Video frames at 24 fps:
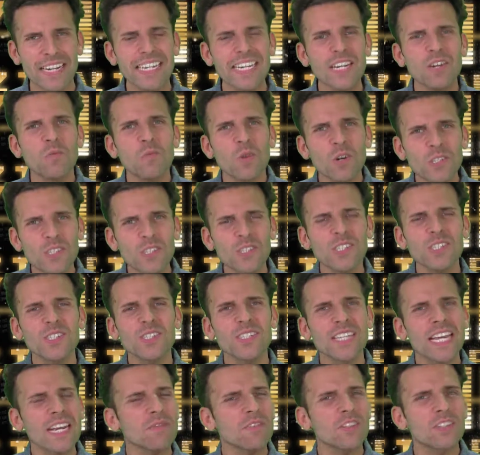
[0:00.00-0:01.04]
He wants to
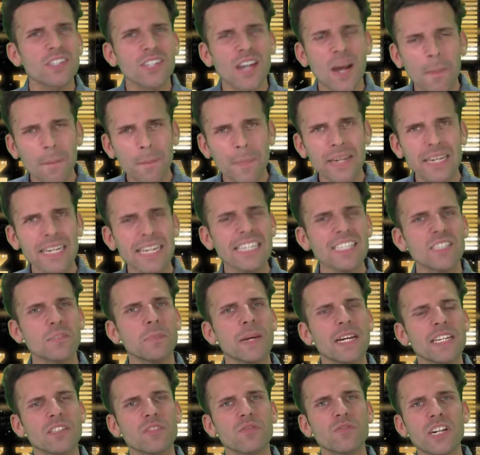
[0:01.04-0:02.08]
save his company, his
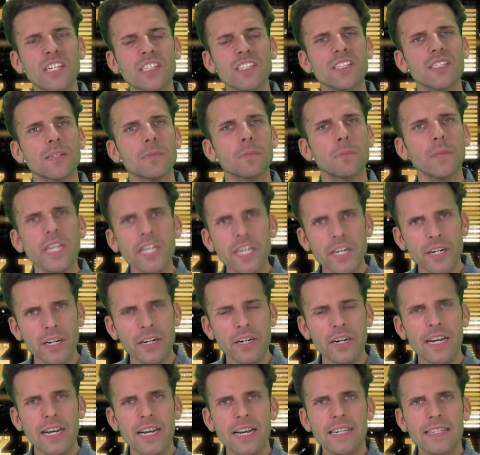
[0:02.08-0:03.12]
best friend
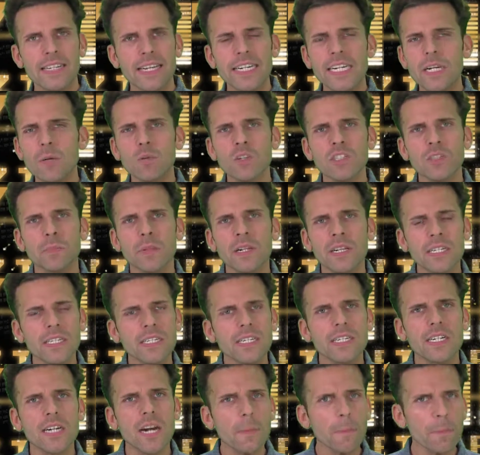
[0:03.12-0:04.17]
Samir, that he was building the
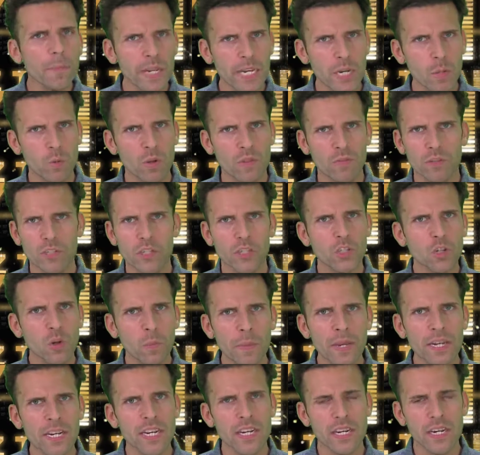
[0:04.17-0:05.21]
company with for so
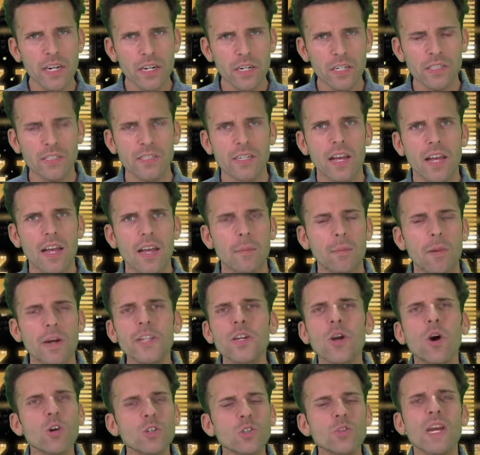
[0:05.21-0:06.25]
many years, but
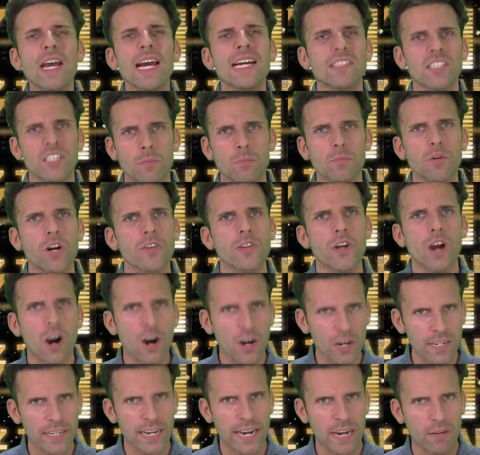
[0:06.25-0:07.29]
he also has his brother
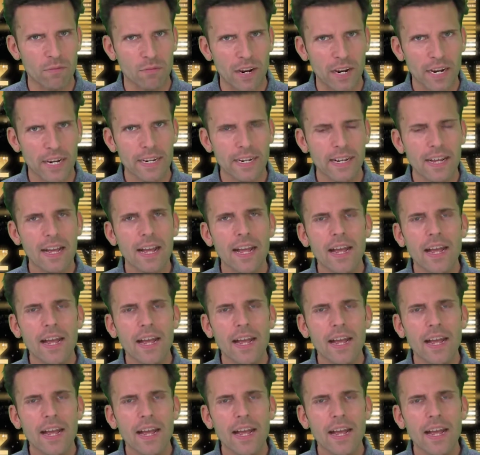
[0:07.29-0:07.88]
Ardan, right?